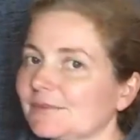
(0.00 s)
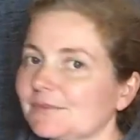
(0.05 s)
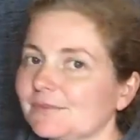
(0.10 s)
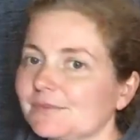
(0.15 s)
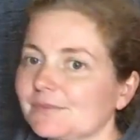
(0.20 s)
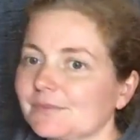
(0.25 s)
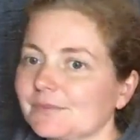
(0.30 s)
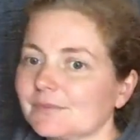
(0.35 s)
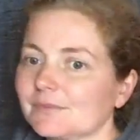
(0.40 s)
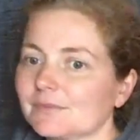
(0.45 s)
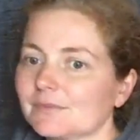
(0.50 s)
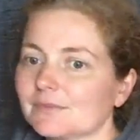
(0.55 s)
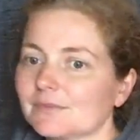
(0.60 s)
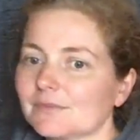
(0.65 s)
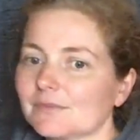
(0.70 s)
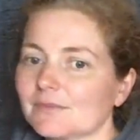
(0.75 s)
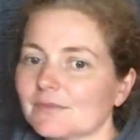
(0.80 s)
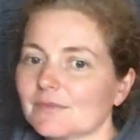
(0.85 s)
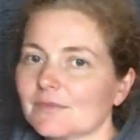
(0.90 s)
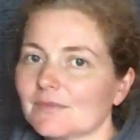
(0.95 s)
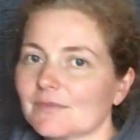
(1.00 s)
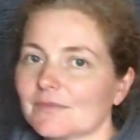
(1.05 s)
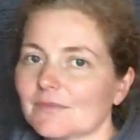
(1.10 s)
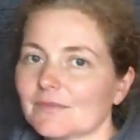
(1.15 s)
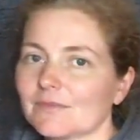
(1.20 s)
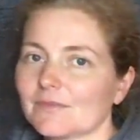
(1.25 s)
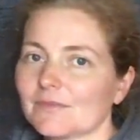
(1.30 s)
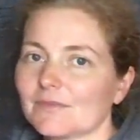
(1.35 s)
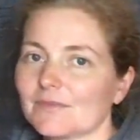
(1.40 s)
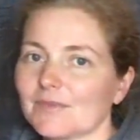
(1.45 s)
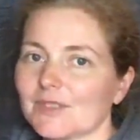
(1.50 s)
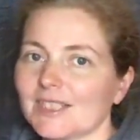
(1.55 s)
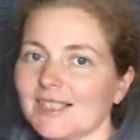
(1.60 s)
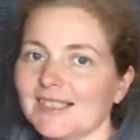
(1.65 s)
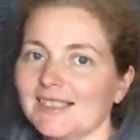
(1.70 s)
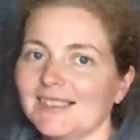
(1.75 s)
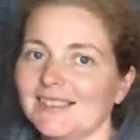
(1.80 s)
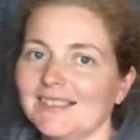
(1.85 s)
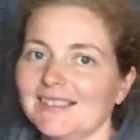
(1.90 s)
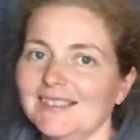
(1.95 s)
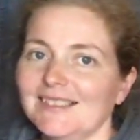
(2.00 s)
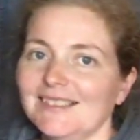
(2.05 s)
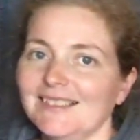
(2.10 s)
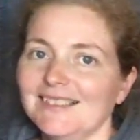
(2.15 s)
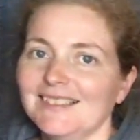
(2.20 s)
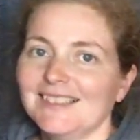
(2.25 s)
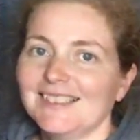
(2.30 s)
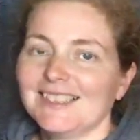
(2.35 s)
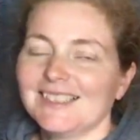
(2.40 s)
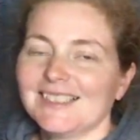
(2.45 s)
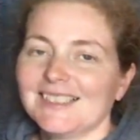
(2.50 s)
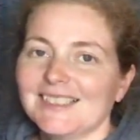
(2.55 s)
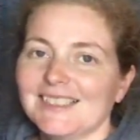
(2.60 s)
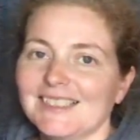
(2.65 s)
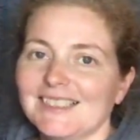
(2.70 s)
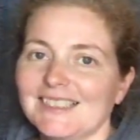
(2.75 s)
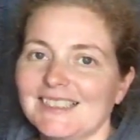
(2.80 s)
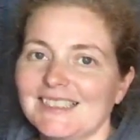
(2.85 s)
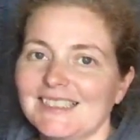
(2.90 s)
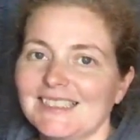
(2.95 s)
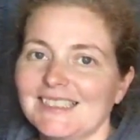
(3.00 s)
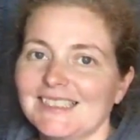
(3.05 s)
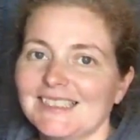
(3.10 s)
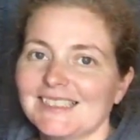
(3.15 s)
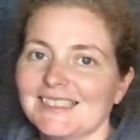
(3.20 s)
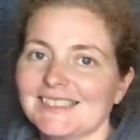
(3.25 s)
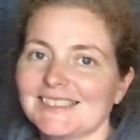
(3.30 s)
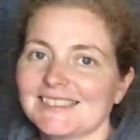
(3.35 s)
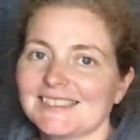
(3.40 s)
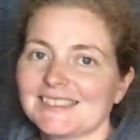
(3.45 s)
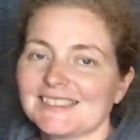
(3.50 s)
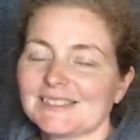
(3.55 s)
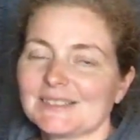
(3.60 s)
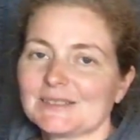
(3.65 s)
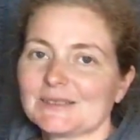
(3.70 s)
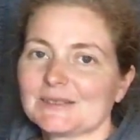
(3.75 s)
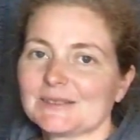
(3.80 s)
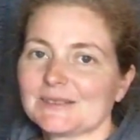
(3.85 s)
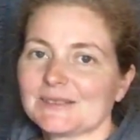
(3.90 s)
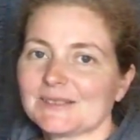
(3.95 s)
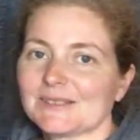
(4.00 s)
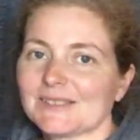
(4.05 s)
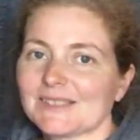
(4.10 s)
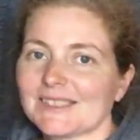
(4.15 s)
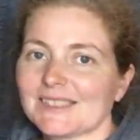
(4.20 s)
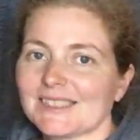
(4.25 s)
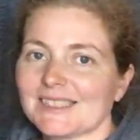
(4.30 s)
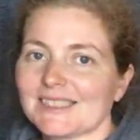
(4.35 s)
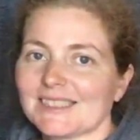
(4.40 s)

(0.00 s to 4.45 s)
The person shown says nothing.